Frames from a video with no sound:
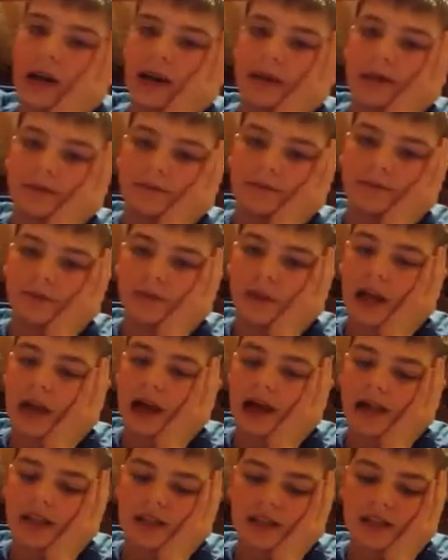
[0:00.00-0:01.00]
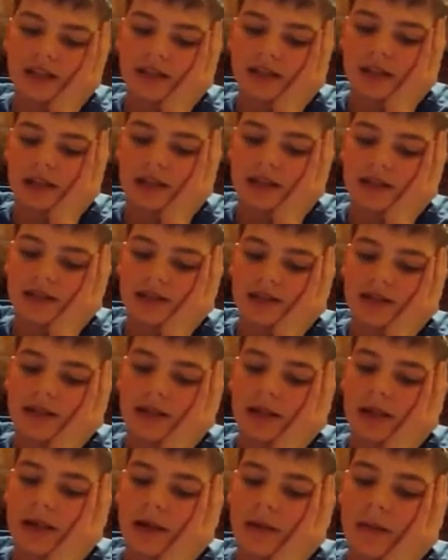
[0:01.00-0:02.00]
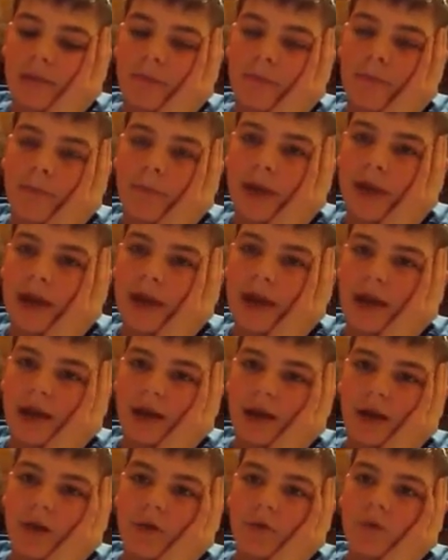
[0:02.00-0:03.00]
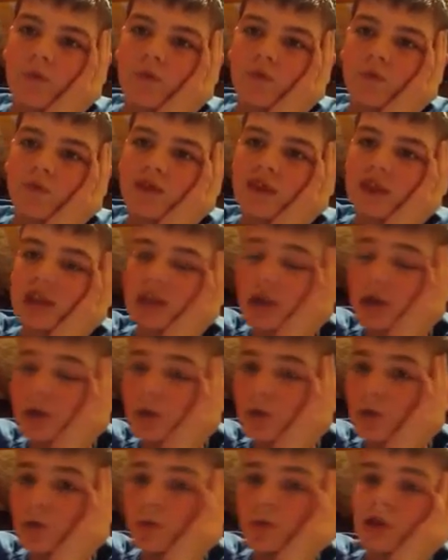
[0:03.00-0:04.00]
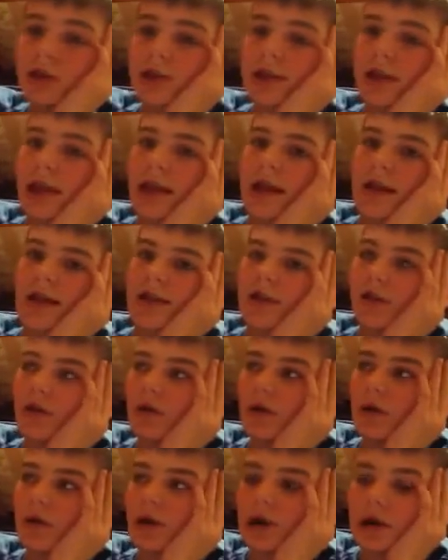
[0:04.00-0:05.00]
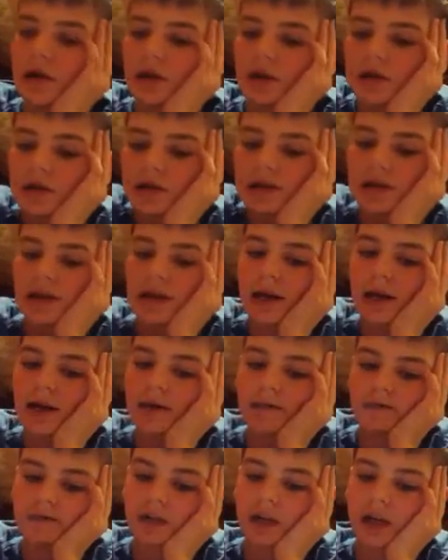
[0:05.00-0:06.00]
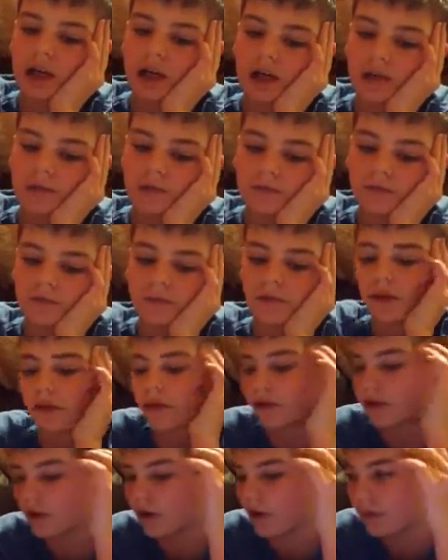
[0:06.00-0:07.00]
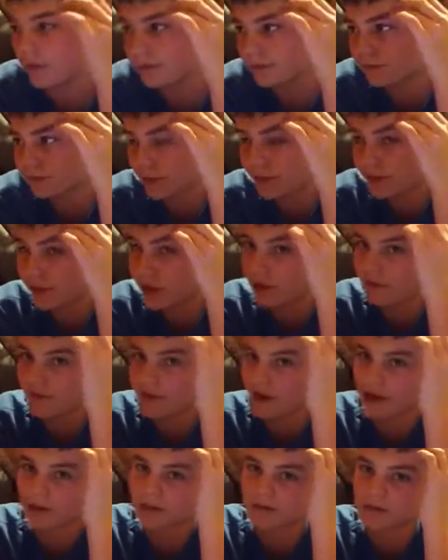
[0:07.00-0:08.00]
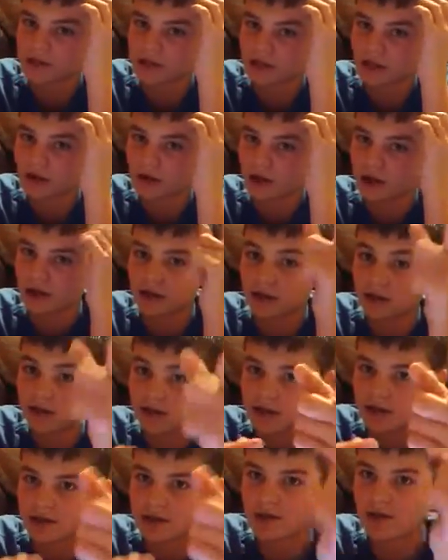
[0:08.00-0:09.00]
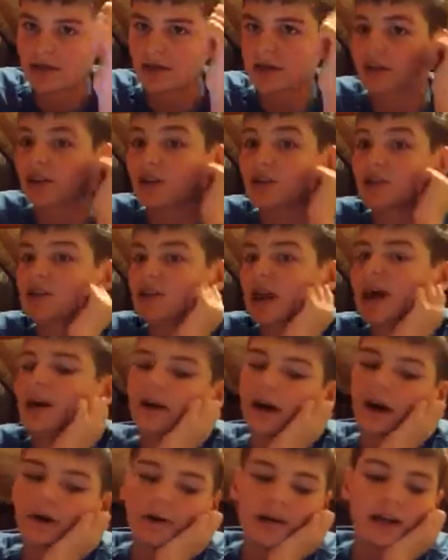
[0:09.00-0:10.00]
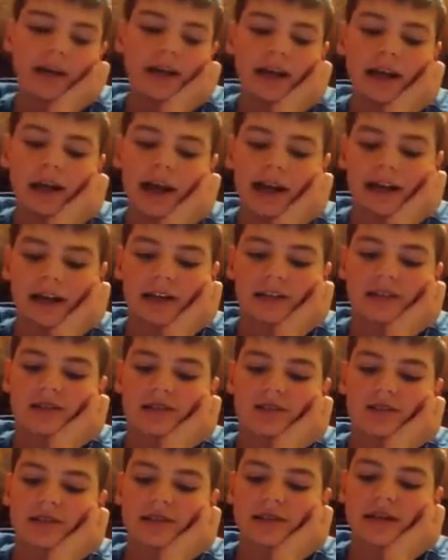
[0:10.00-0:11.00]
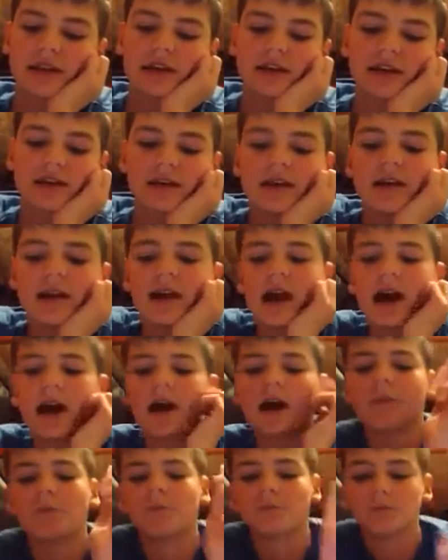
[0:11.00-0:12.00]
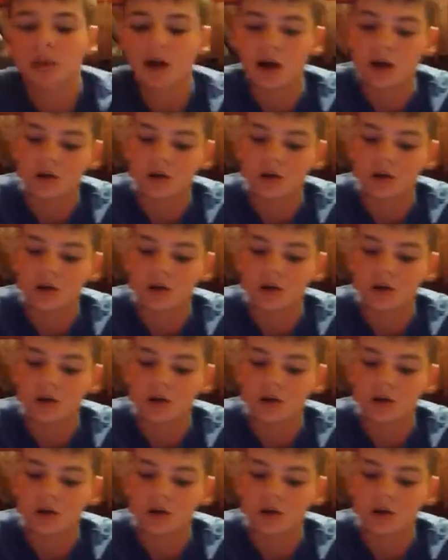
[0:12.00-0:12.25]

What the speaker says: and I just like to say a big, huge thank you to that. To you, Vlog Fan. So, there's your shout out, I guess you could say. So